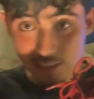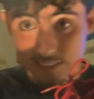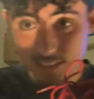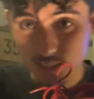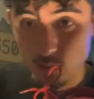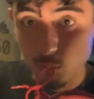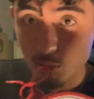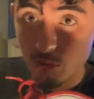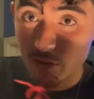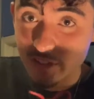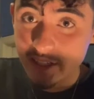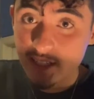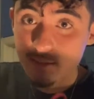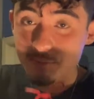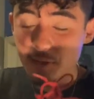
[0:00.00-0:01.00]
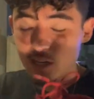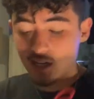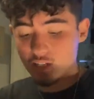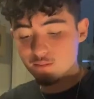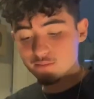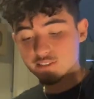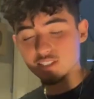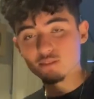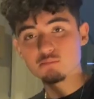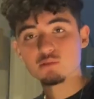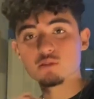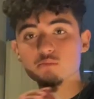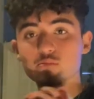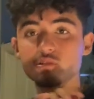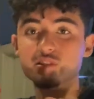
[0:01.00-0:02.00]
Supreme up
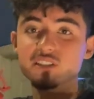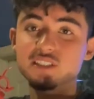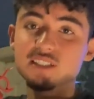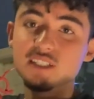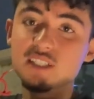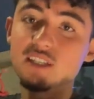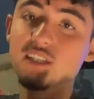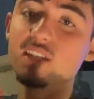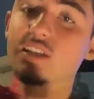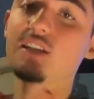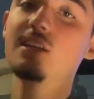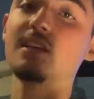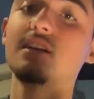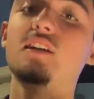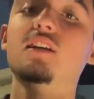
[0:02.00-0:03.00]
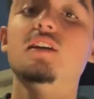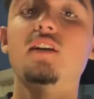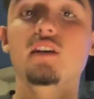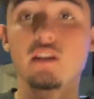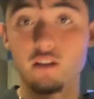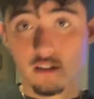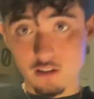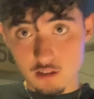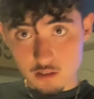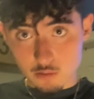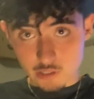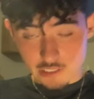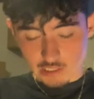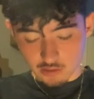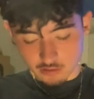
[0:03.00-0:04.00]
tempo boy.
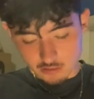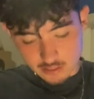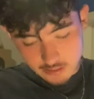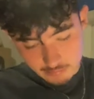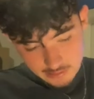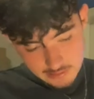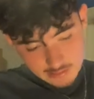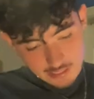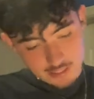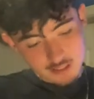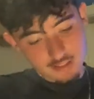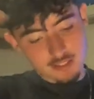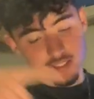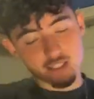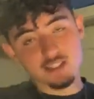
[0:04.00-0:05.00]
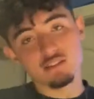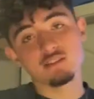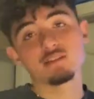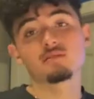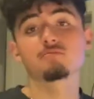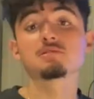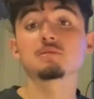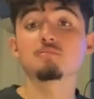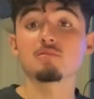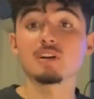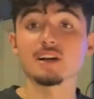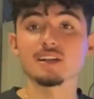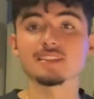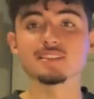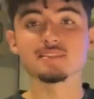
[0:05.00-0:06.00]
Quick story, I went to LA with
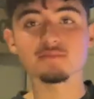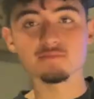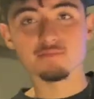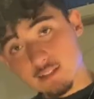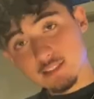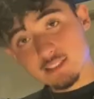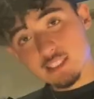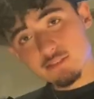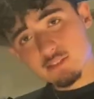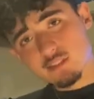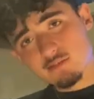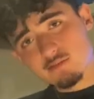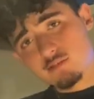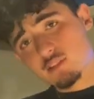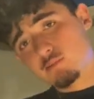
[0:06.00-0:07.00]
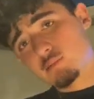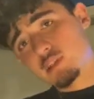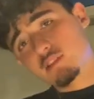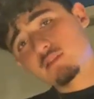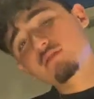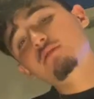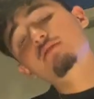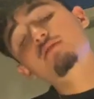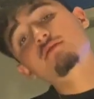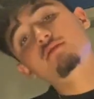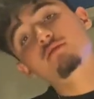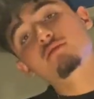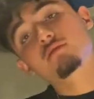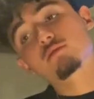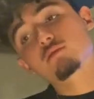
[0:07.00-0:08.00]
Brian, saved up for about,
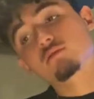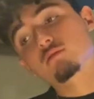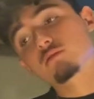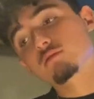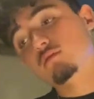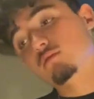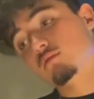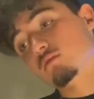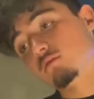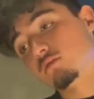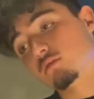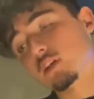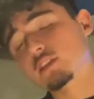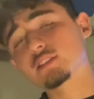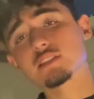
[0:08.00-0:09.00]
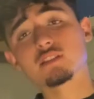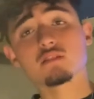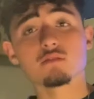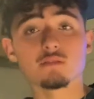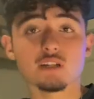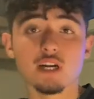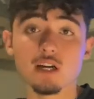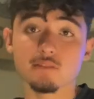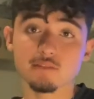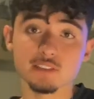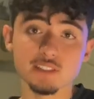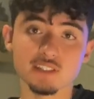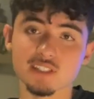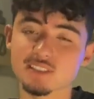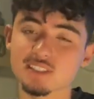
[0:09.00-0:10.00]
I say over half a
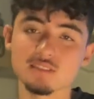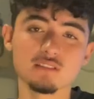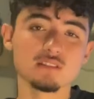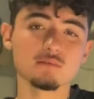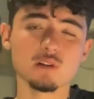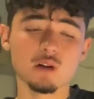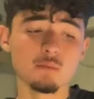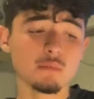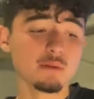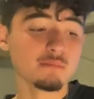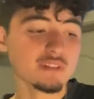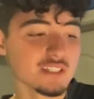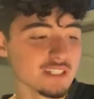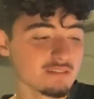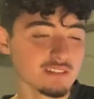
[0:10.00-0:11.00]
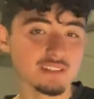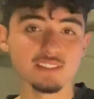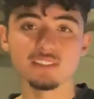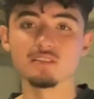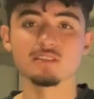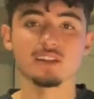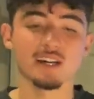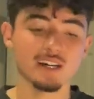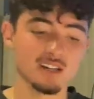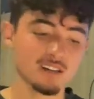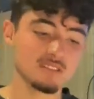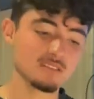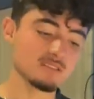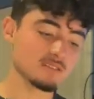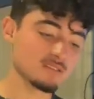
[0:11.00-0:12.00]
year. I saved up all my money, wasn't going
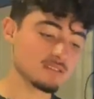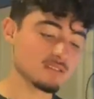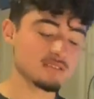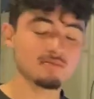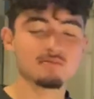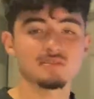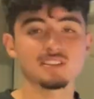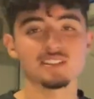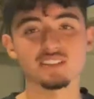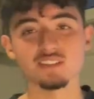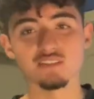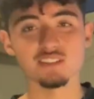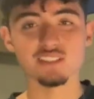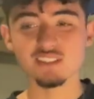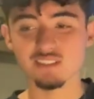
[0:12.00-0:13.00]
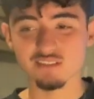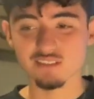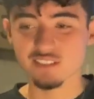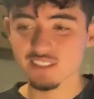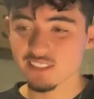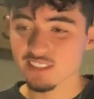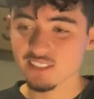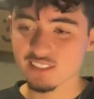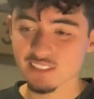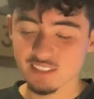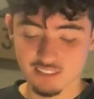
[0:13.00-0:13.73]
out, wasn't going to go eat.